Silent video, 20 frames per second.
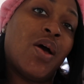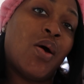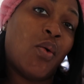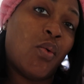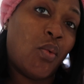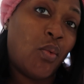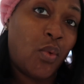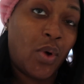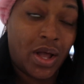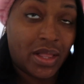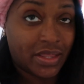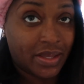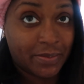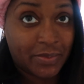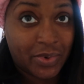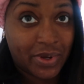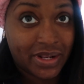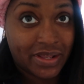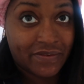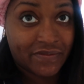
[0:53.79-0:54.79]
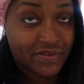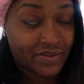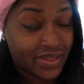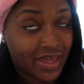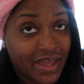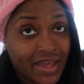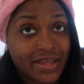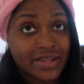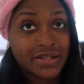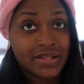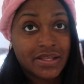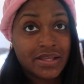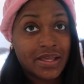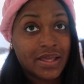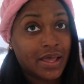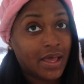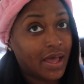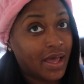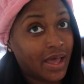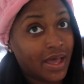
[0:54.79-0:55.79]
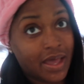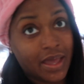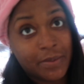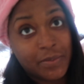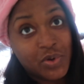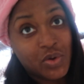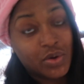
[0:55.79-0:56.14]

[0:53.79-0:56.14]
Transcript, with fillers: while I'm waiting for that, I'm